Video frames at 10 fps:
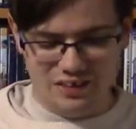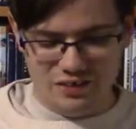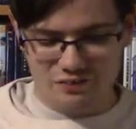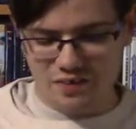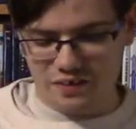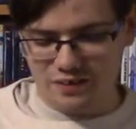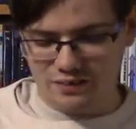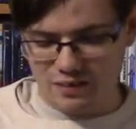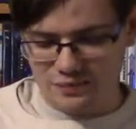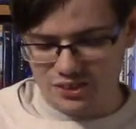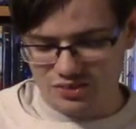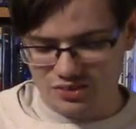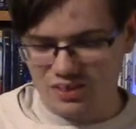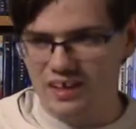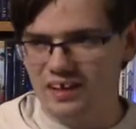with our
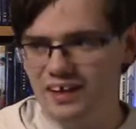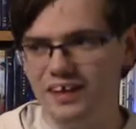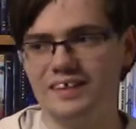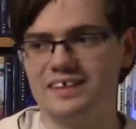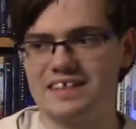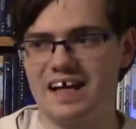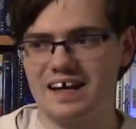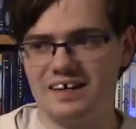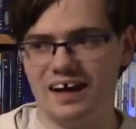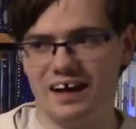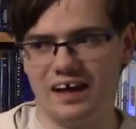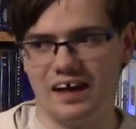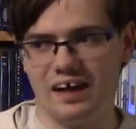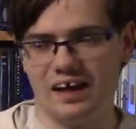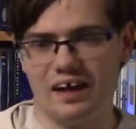episode, Inside
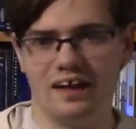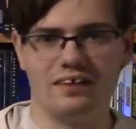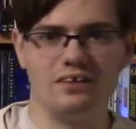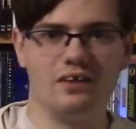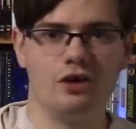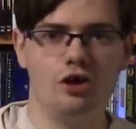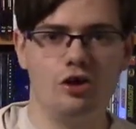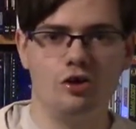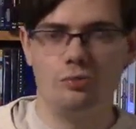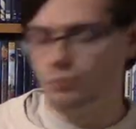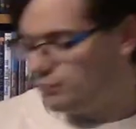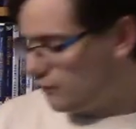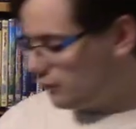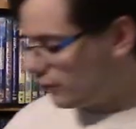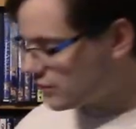Guy. And
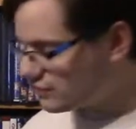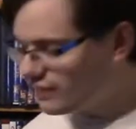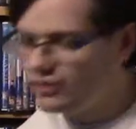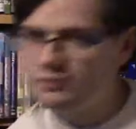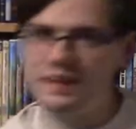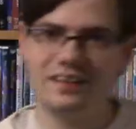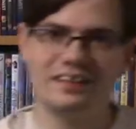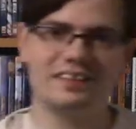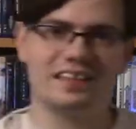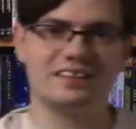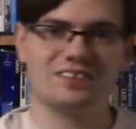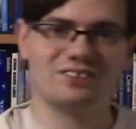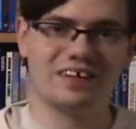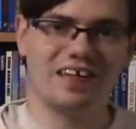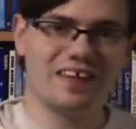before this video begins, I just
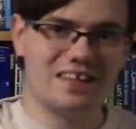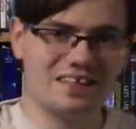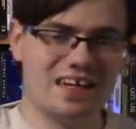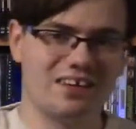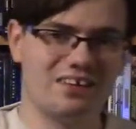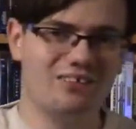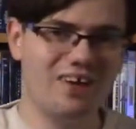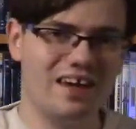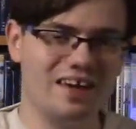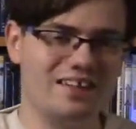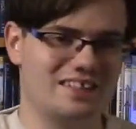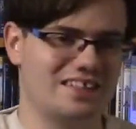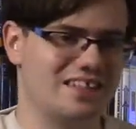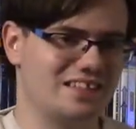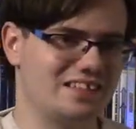want to get this out of the way,
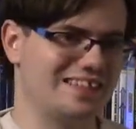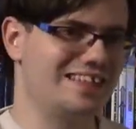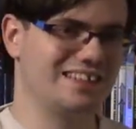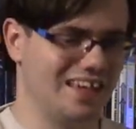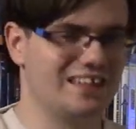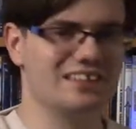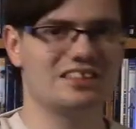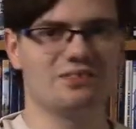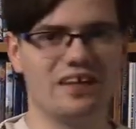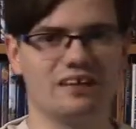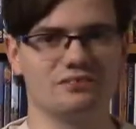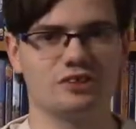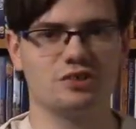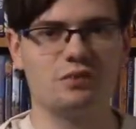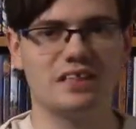since this is the week of
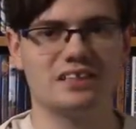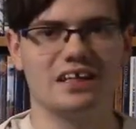Christmas.